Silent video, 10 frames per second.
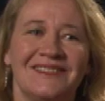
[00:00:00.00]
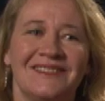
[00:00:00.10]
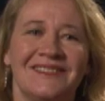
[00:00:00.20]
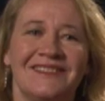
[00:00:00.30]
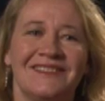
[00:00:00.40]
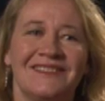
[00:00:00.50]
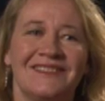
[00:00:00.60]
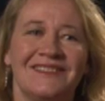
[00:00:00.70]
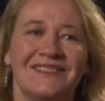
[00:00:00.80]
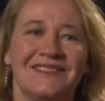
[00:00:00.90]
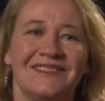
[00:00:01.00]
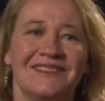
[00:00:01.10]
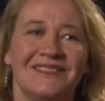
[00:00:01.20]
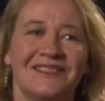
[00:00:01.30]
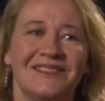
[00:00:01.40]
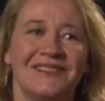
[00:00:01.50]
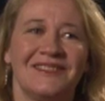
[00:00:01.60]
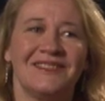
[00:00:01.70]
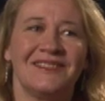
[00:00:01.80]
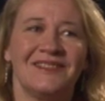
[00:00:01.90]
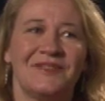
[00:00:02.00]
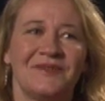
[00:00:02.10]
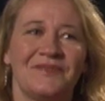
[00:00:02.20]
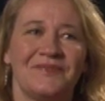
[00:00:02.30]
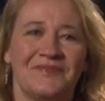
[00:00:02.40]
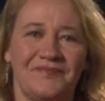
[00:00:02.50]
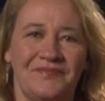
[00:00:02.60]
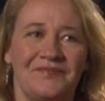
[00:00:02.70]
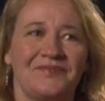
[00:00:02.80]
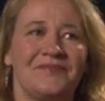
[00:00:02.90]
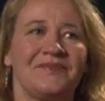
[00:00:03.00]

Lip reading: (not speaking)